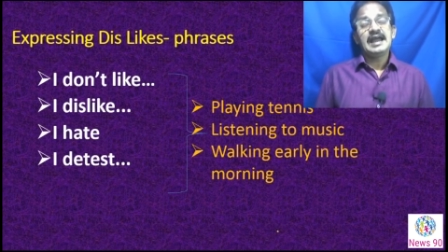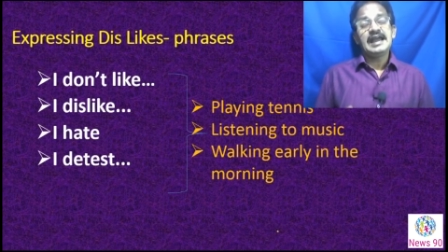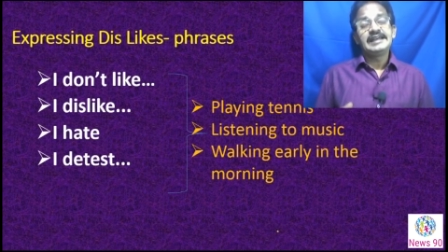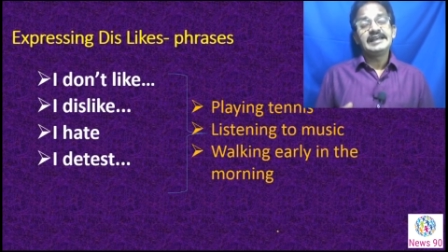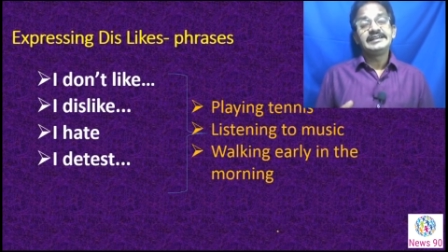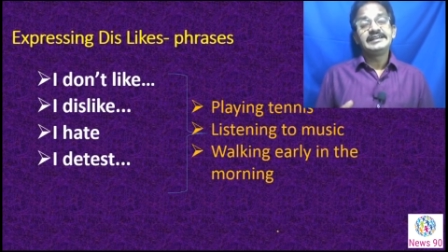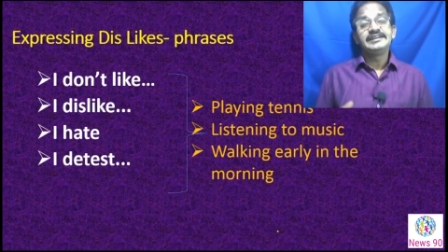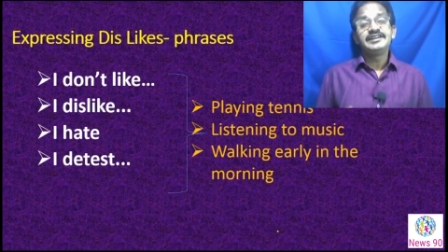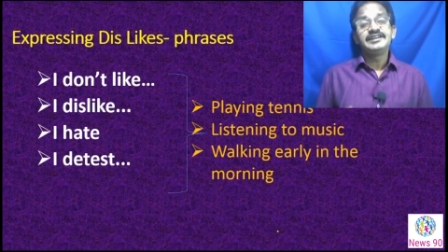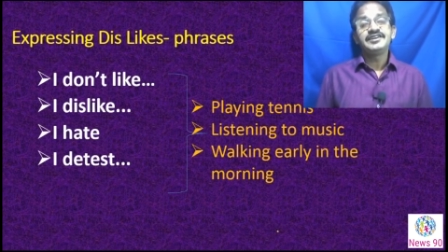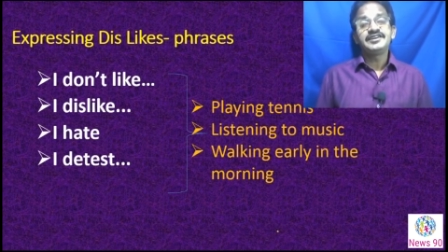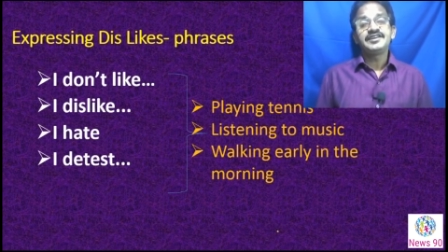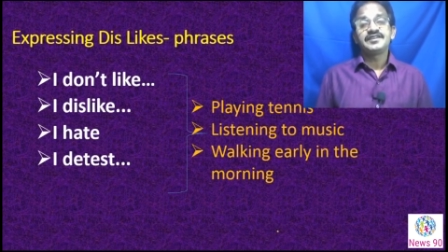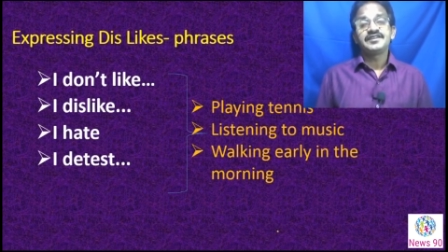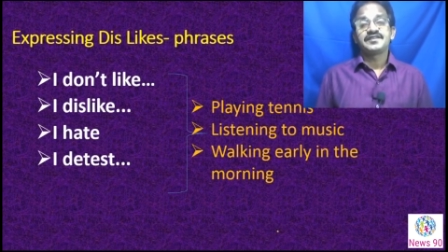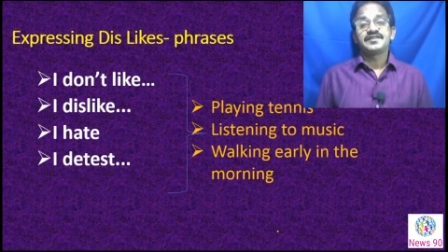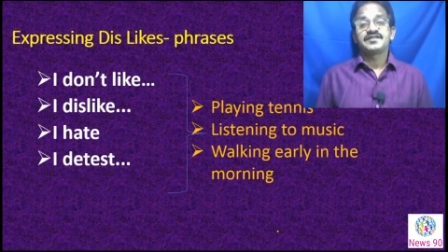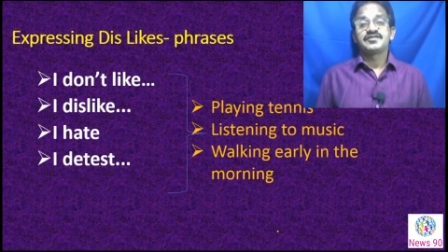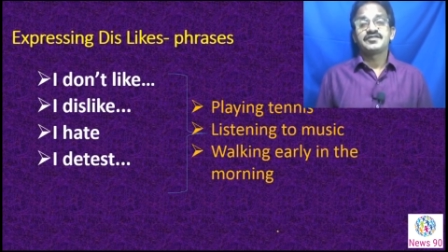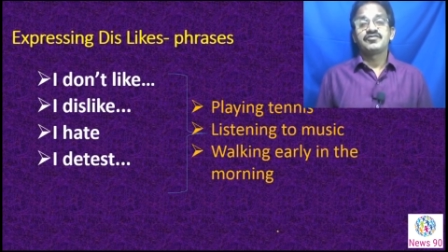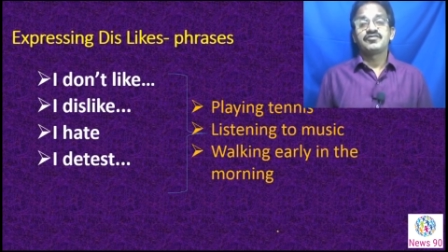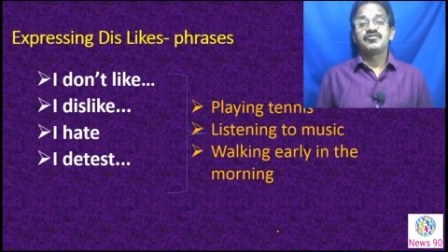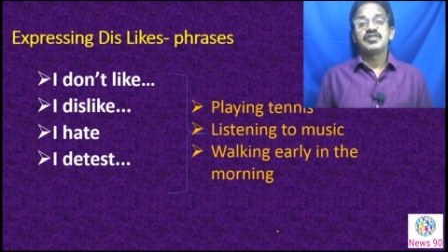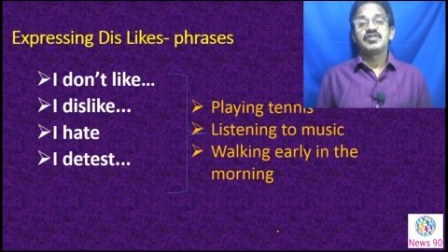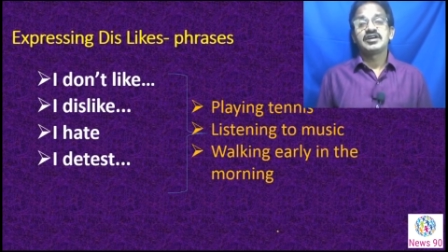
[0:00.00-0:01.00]
I
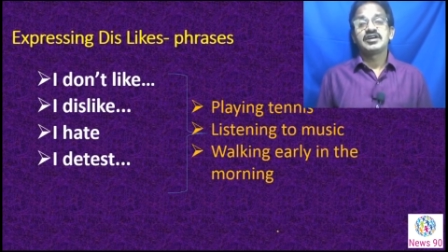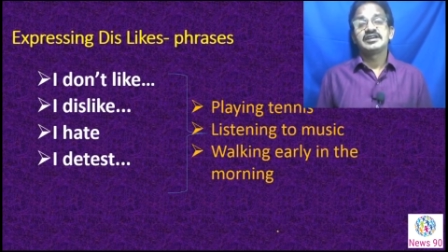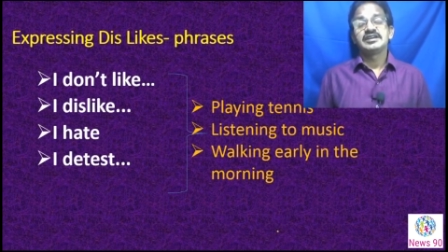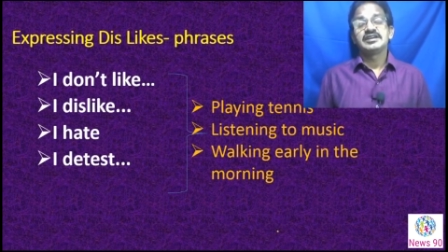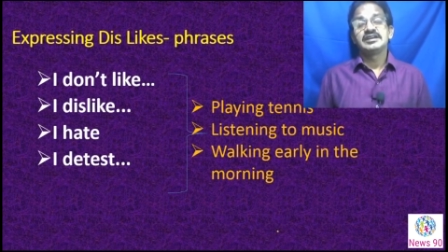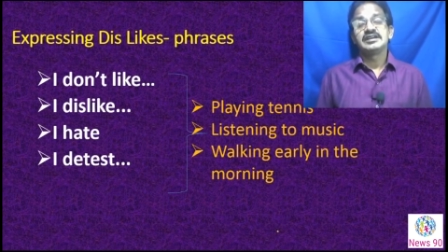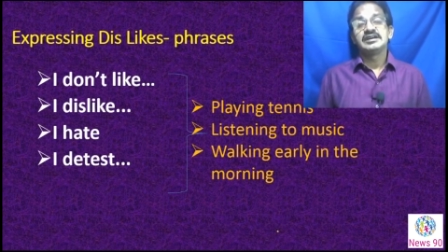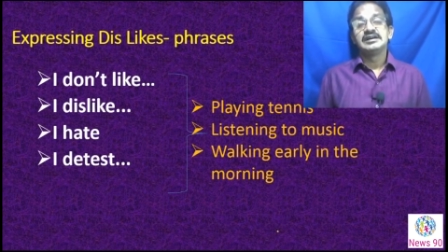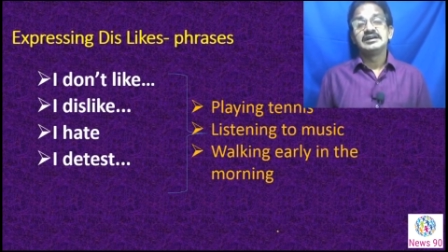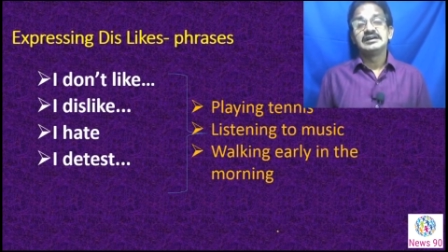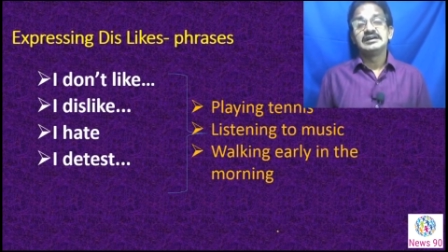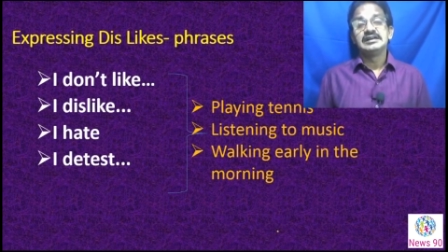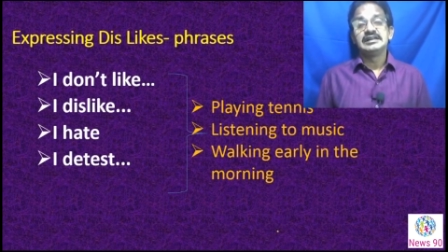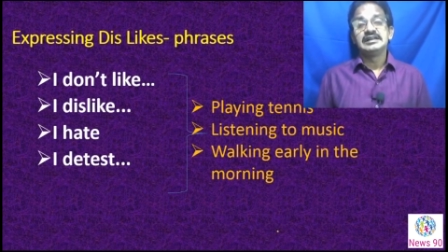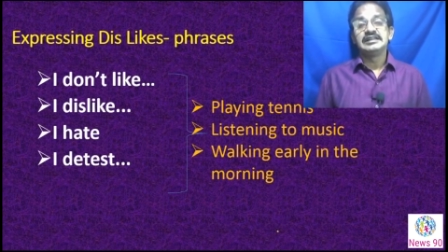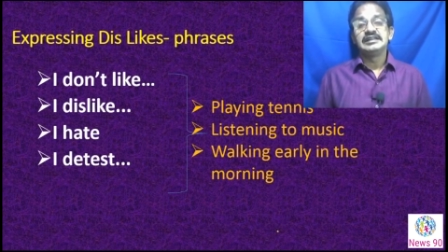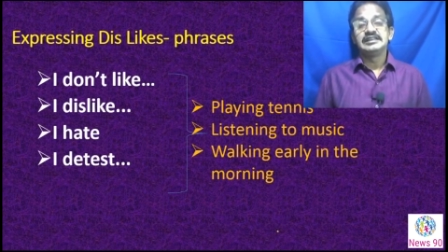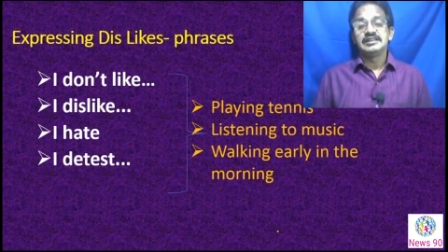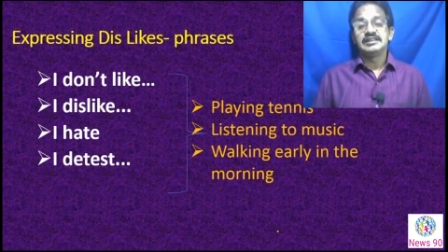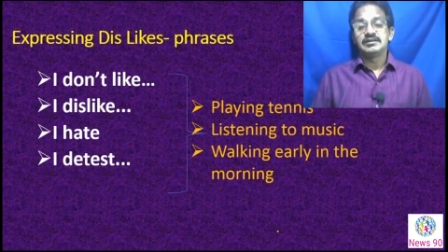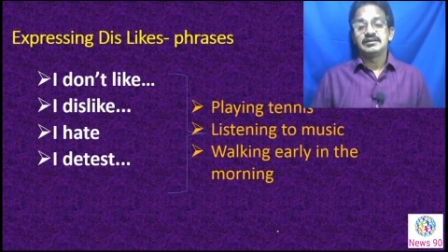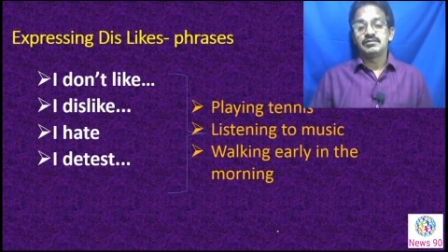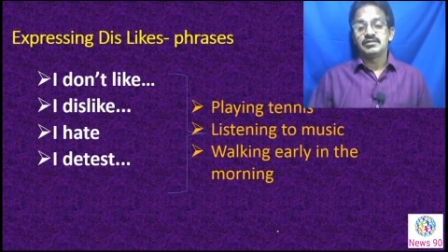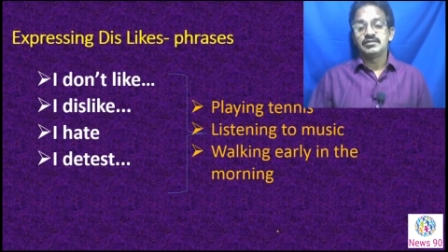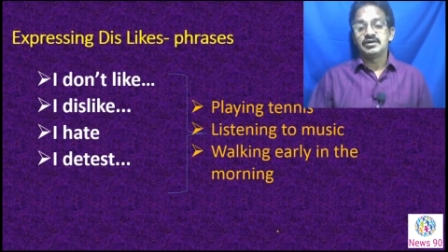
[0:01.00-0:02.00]
detest walking
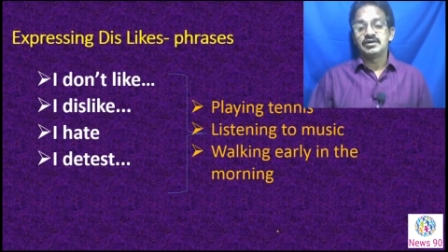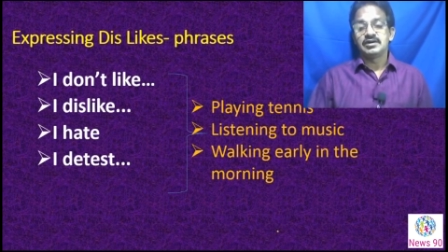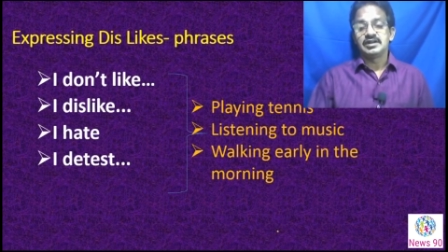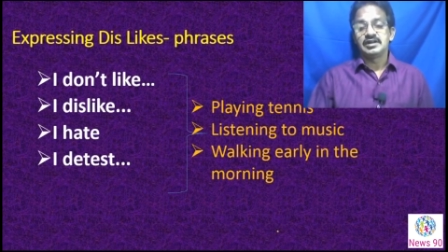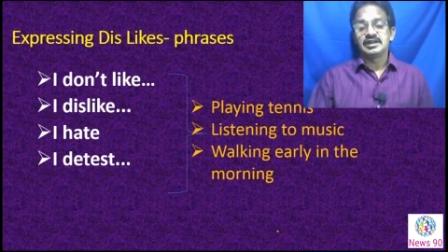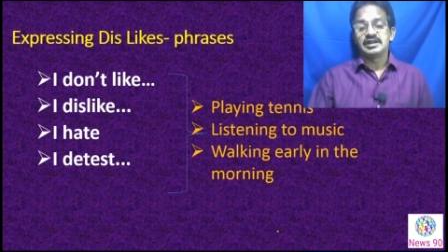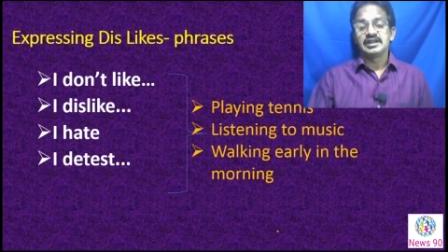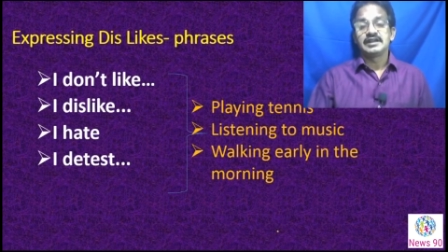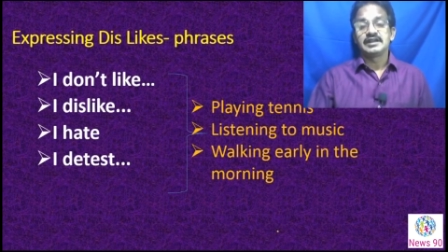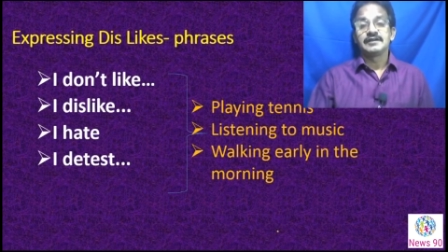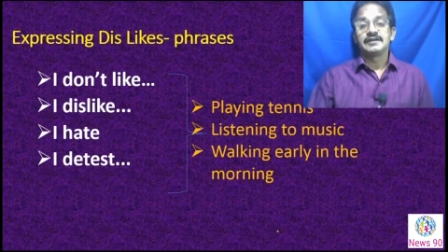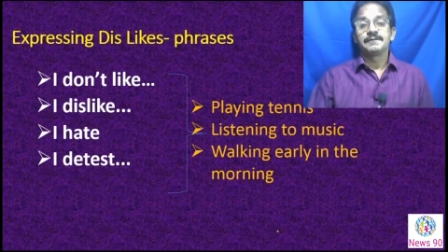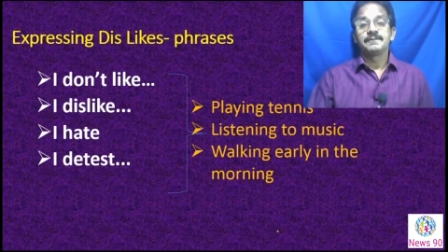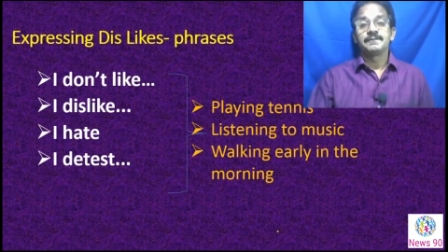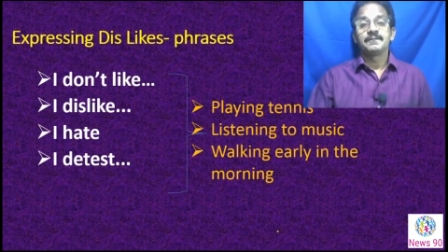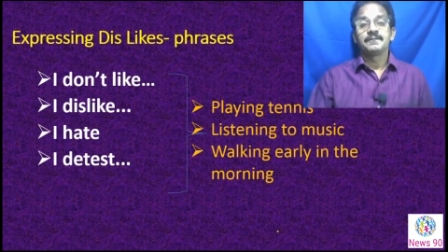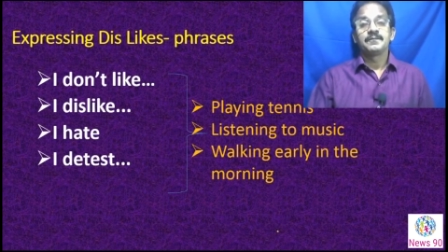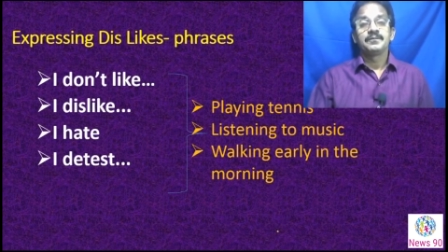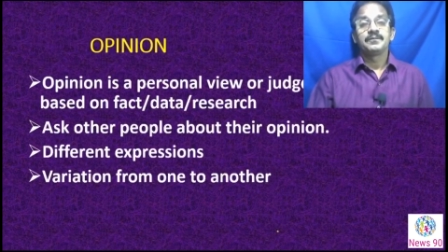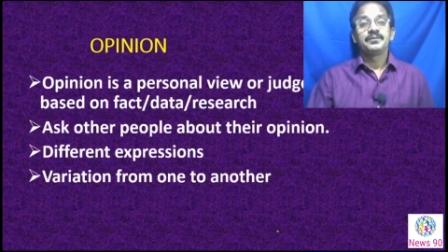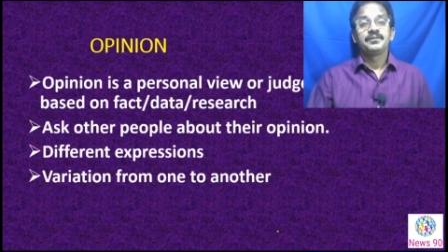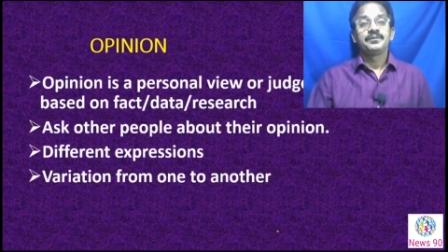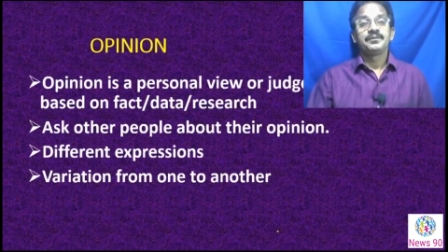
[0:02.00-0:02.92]
early in the morning.